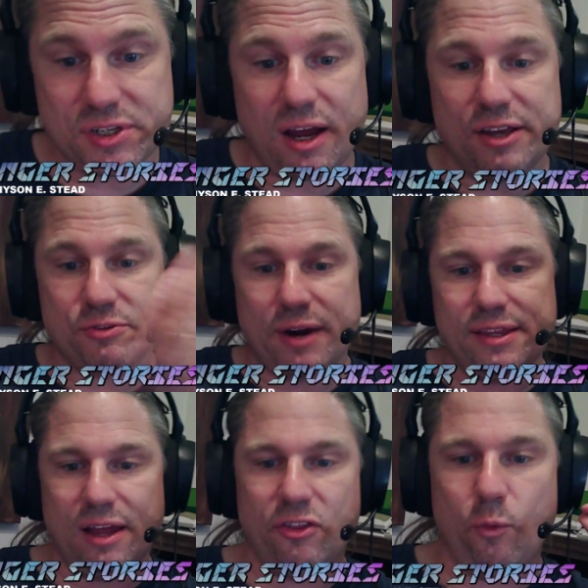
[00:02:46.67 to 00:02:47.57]
us, right
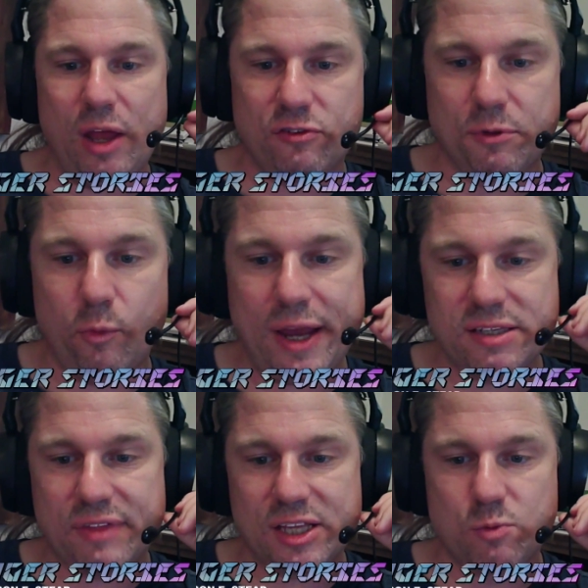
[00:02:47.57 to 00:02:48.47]
then, the wind from the
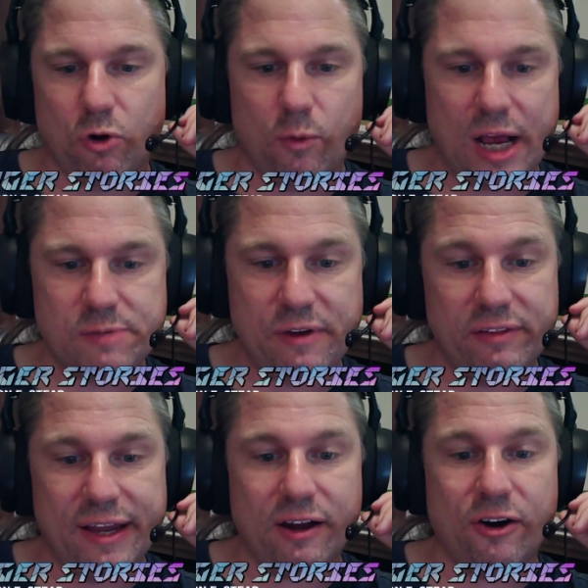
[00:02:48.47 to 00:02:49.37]
wings of that spore wasp
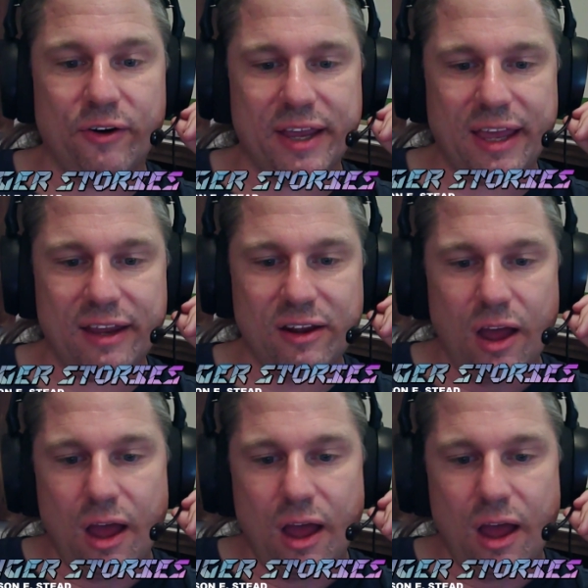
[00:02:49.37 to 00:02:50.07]
felt like a hurricane.